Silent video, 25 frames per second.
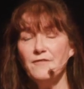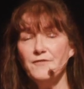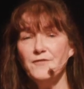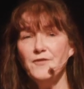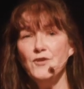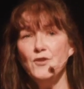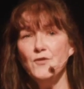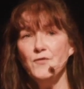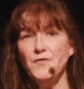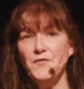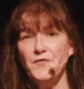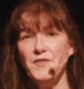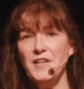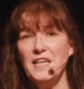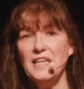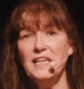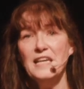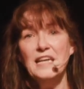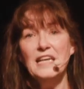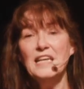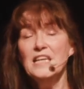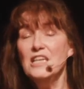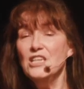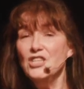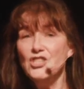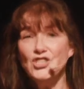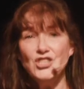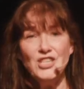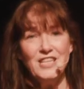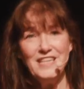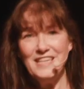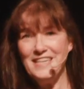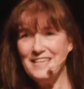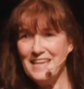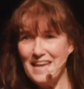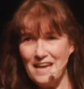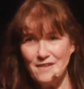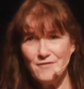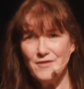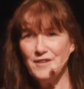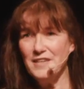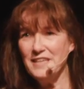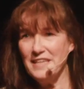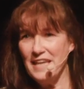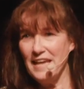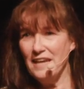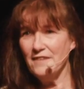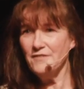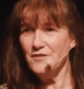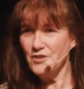a few feet, she never
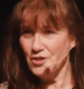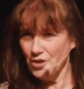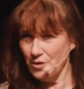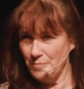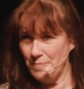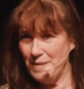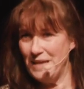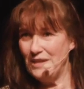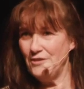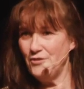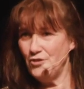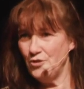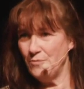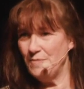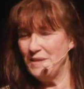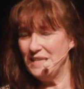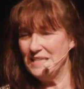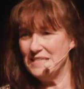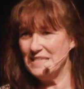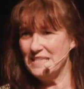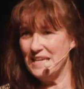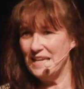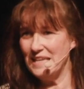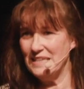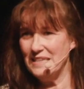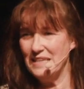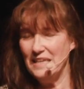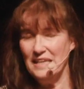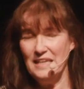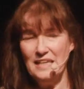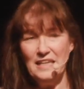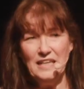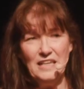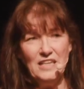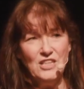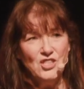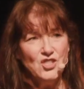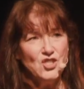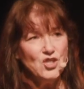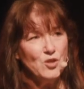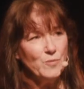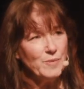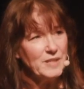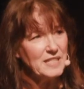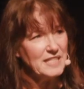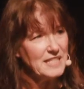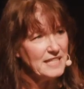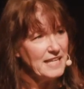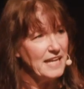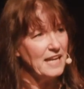left her bedroom, they said. She
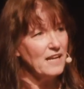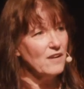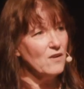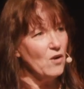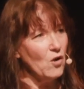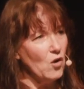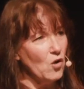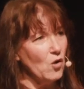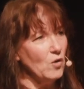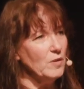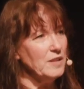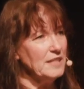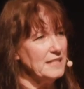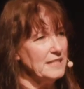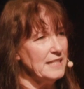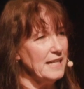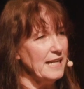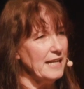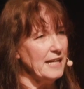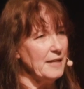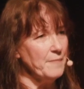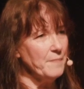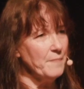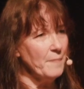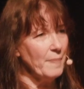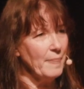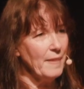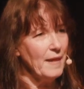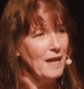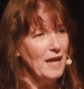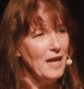was there all the time.